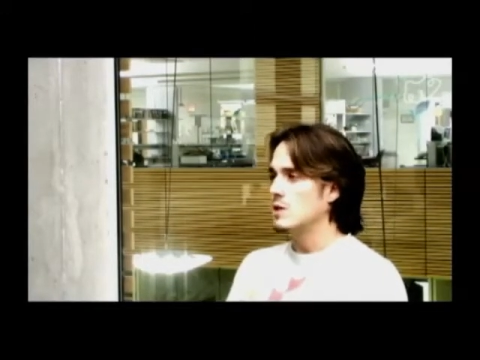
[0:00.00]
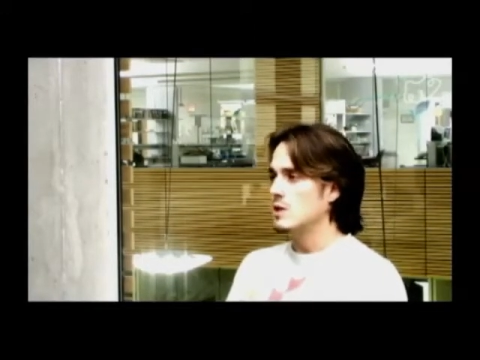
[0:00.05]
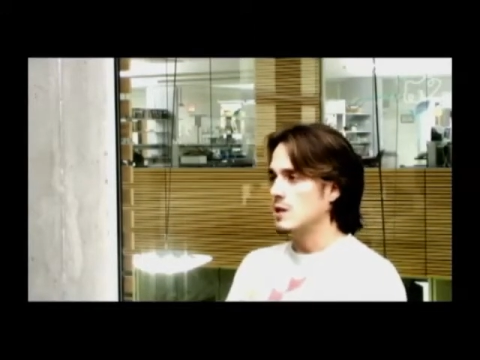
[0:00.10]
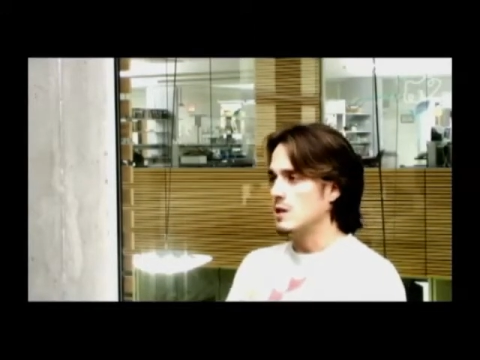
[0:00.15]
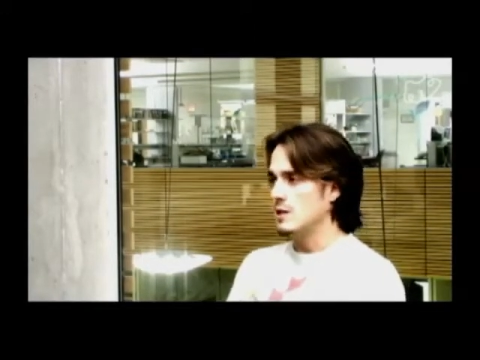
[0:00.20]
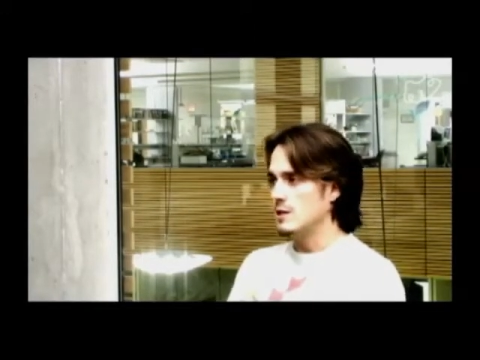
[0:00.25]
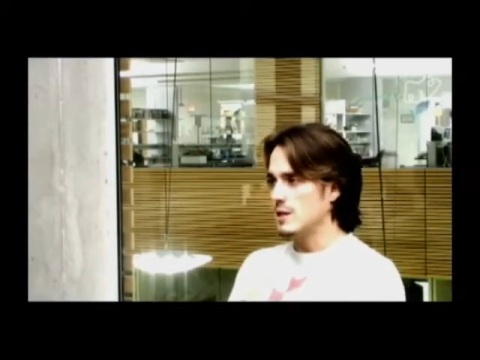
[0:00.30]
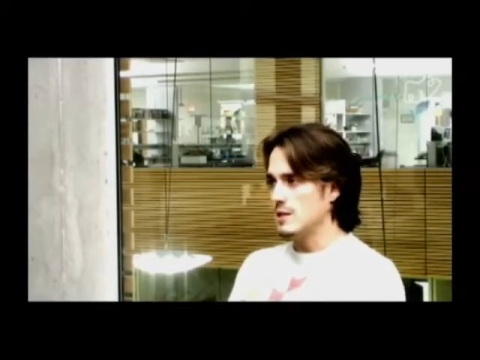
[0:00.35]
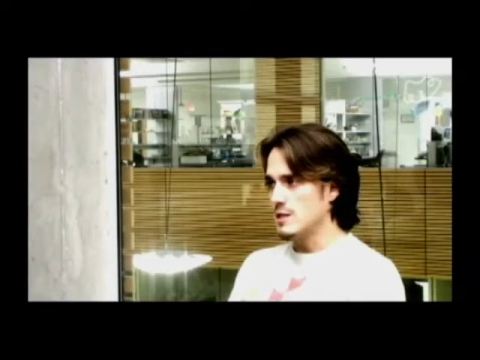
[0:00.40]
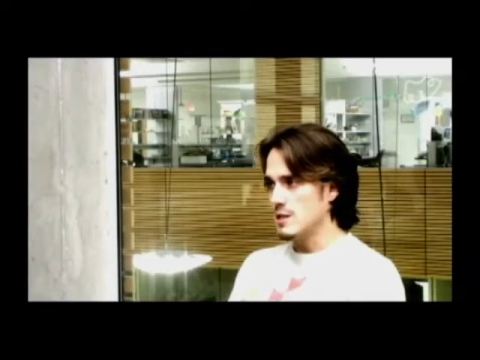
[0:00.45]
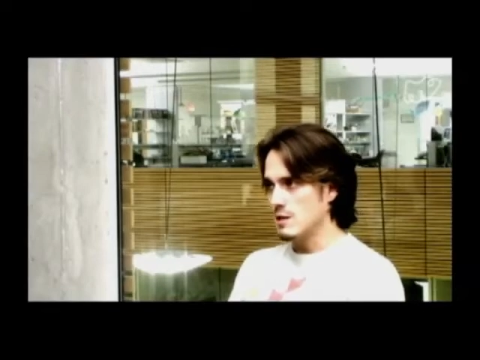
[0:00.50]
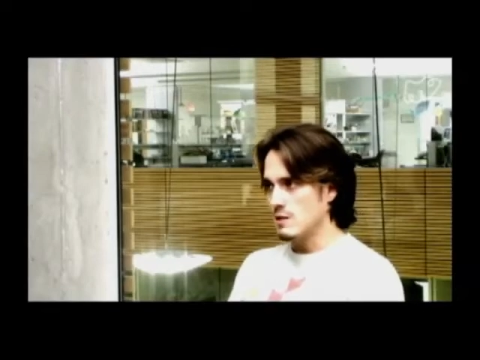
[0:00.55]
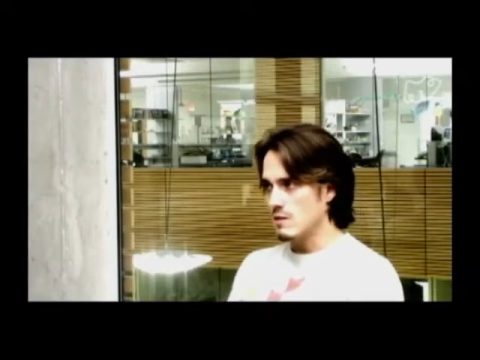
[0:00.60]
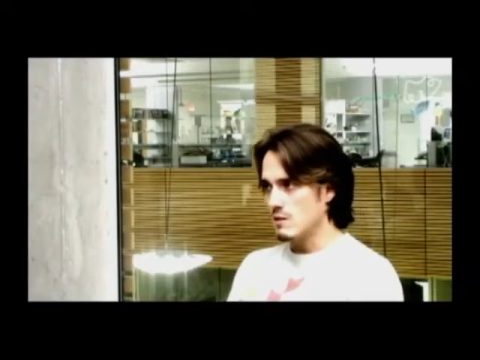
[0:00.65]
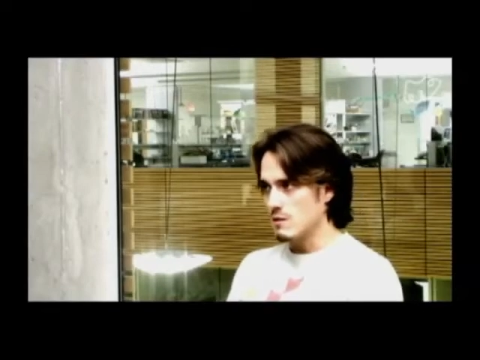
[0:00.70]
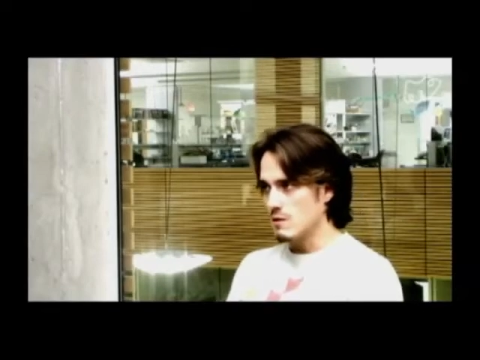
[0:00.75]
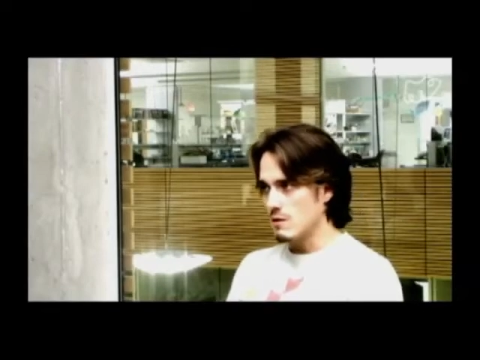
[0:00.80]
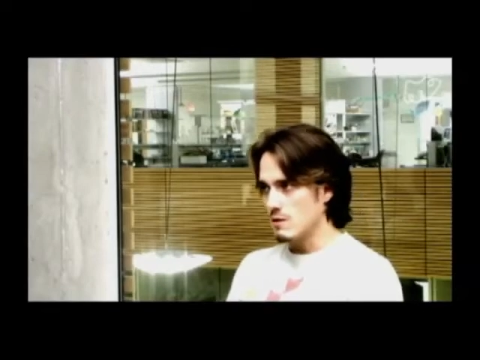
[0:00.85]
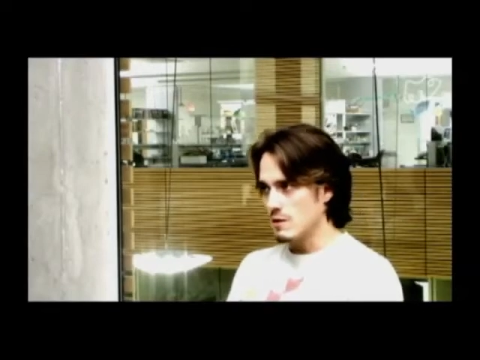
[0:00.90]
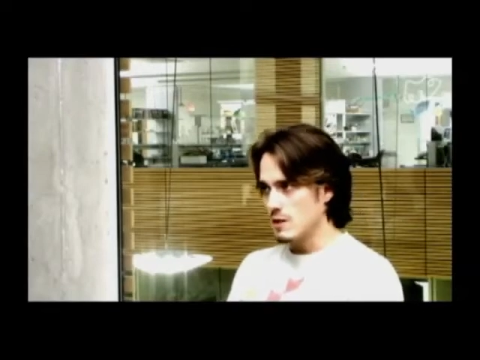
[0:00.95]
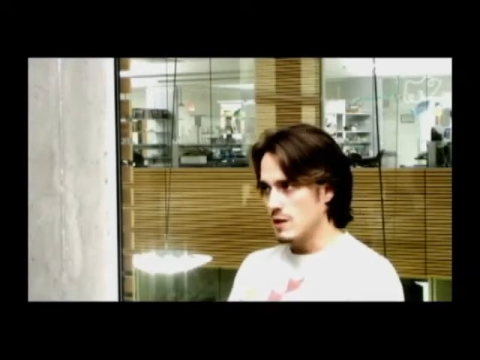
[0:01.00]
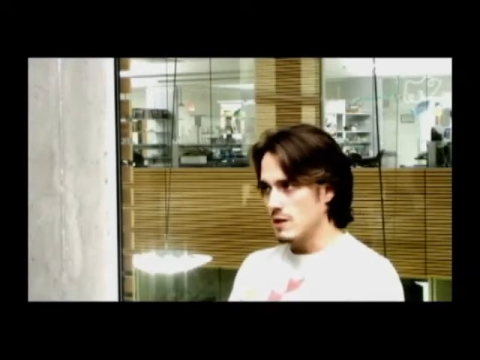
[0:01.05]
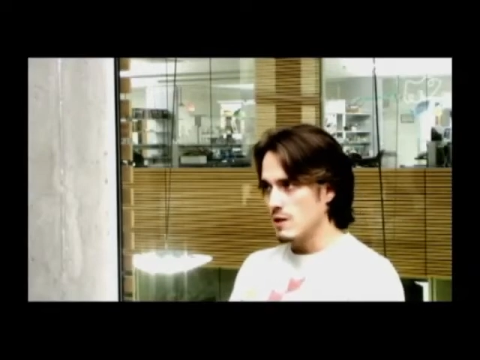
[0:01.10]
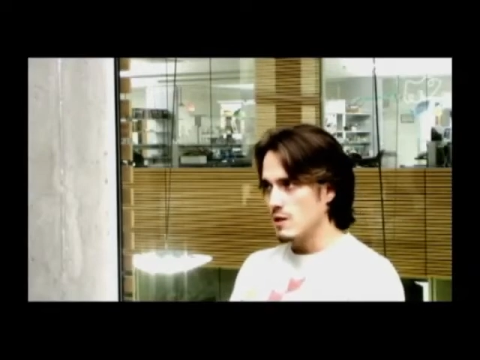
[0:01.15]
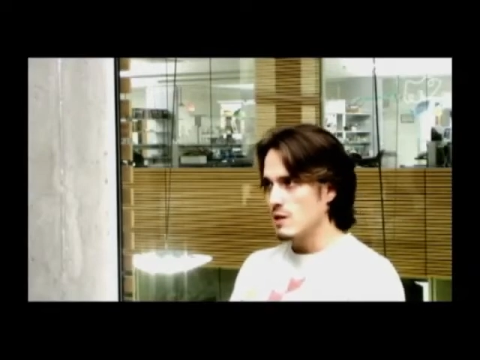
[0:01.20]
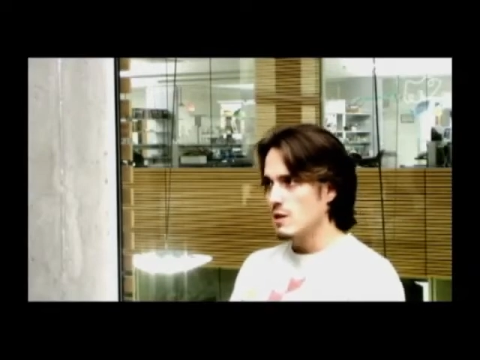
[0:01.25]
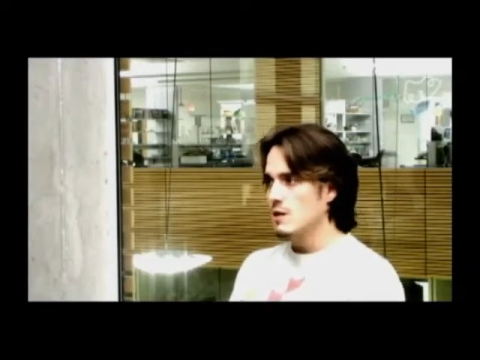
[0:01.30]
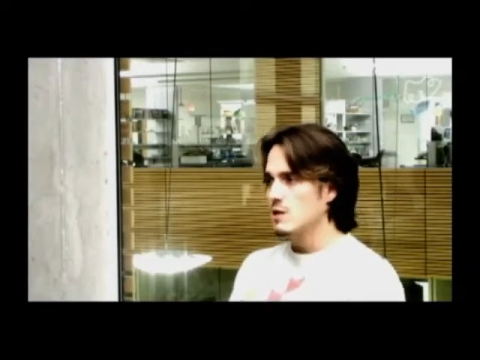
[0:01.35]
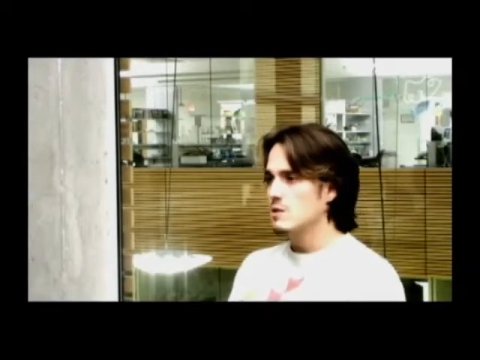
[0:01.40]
to generate a single colony.